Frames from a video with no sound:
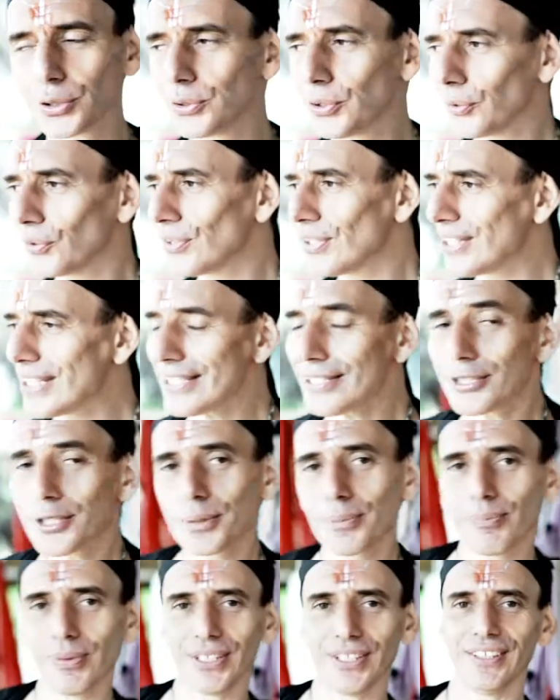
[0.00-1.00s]
You don't need
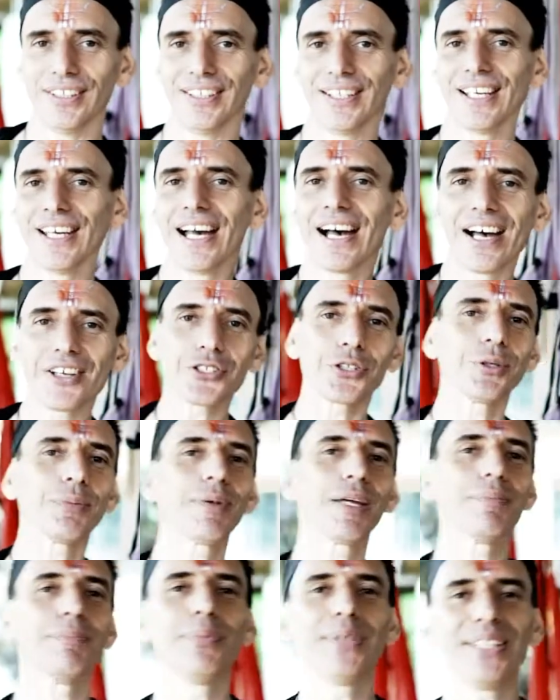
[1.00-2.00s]
to be as a
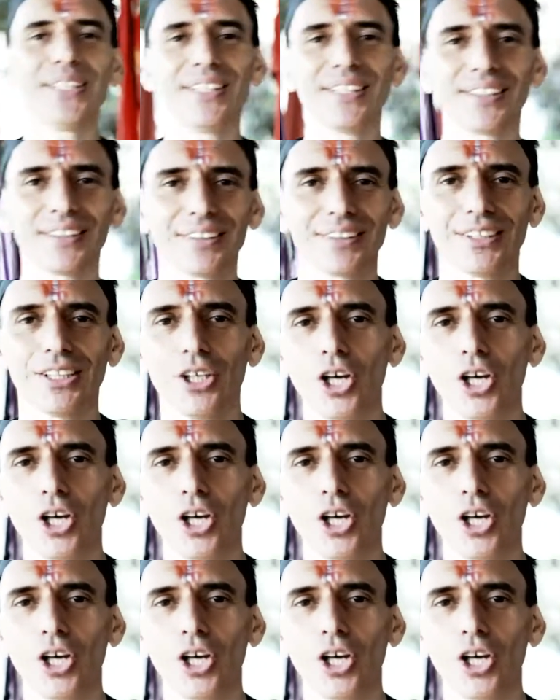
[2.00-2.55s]
human being.